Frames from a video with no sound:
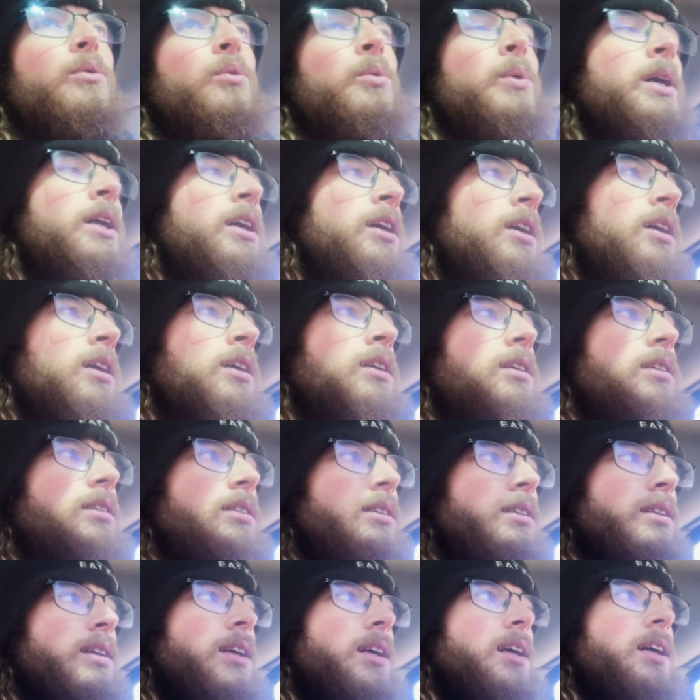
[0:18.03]
winter
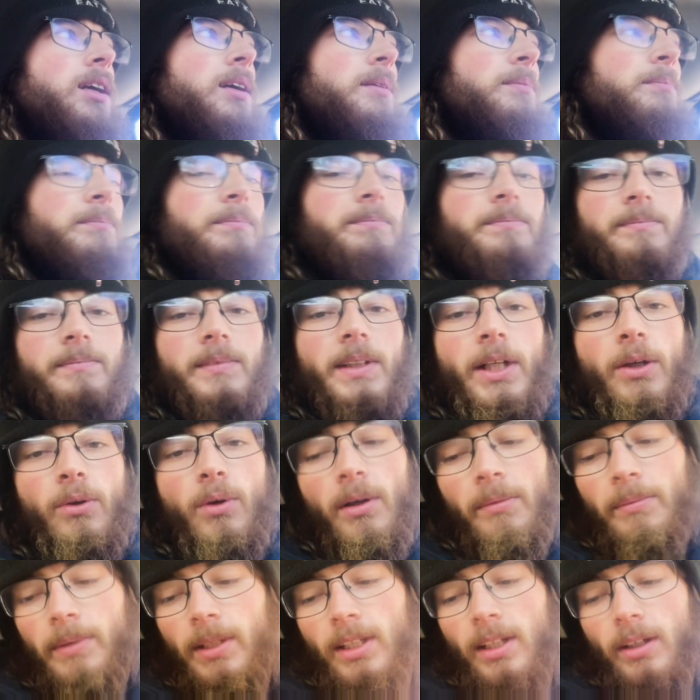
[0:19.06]

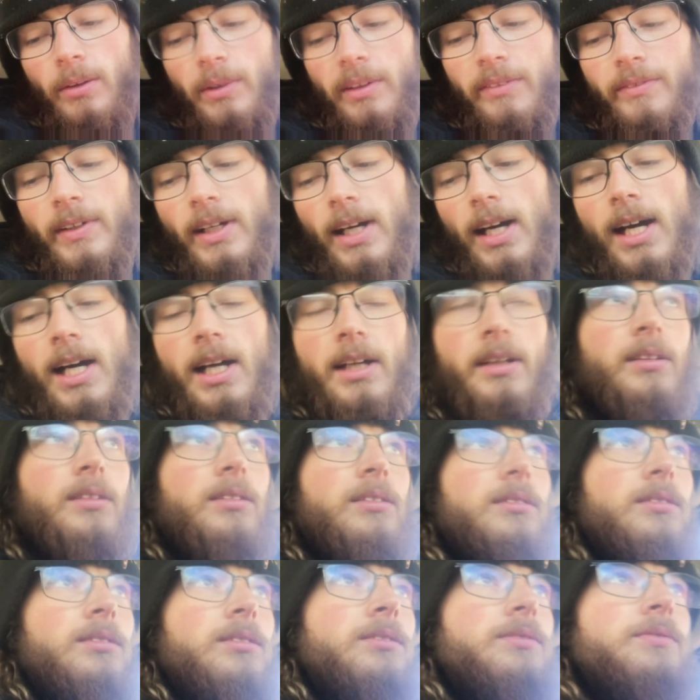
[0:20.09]
equipment that we've got
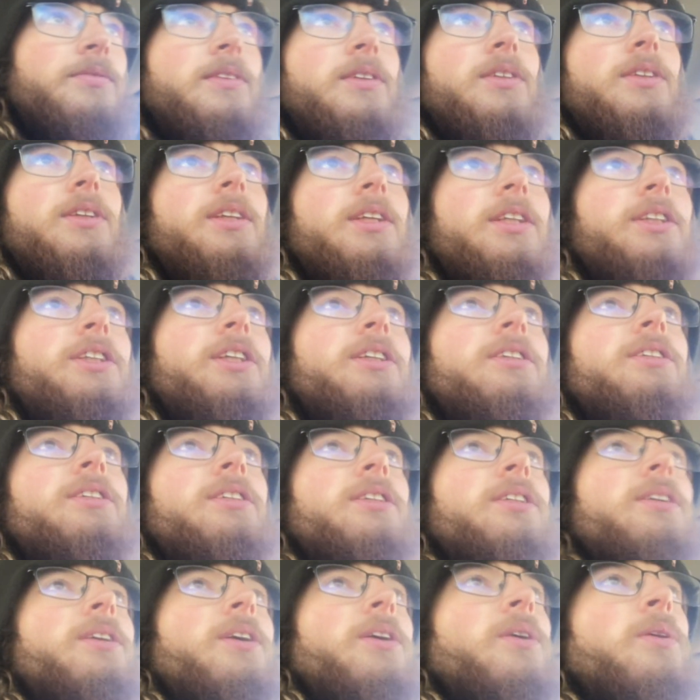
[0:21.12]
for this year's
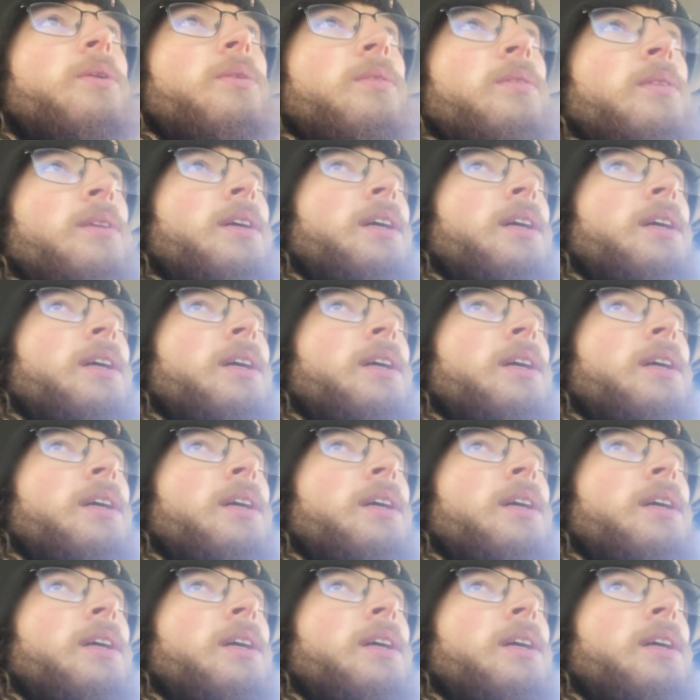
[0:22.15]
snow.